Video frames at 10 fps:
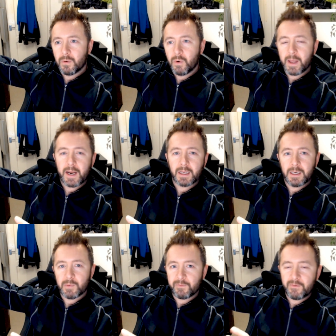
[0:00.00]

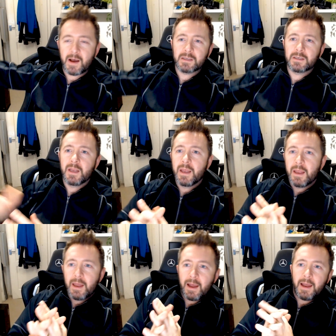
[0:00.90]
organically, but fast.
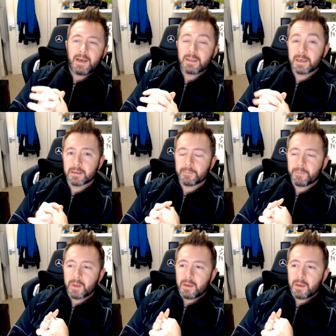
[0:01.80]
And it didn't.